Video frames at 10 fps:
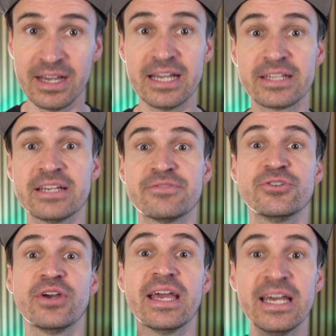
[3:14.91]
It gives
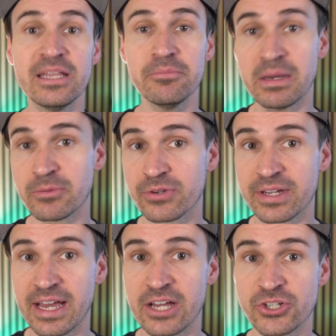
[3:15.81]
you in-memory
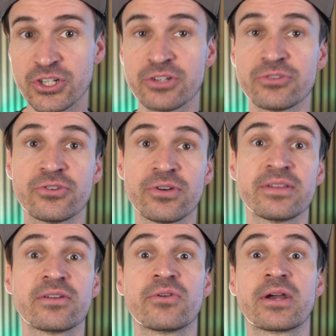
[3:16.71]
caching during
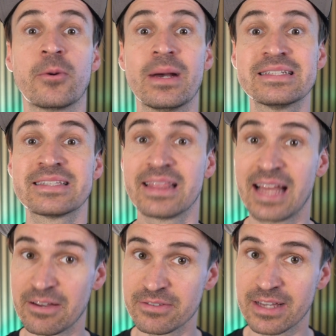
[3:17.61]
the request
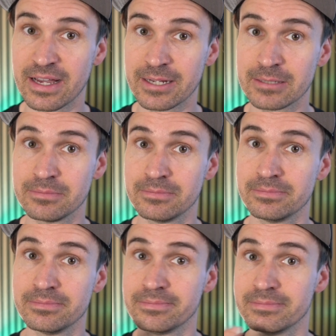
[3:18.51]
lifecycle.
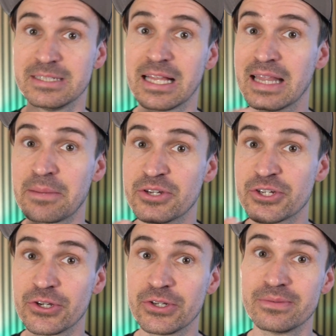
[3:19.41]
Let me
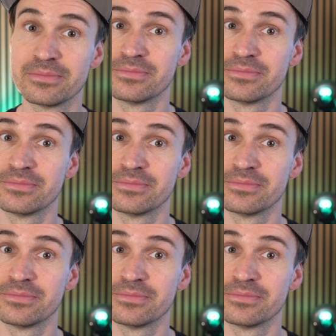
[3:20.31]
show you.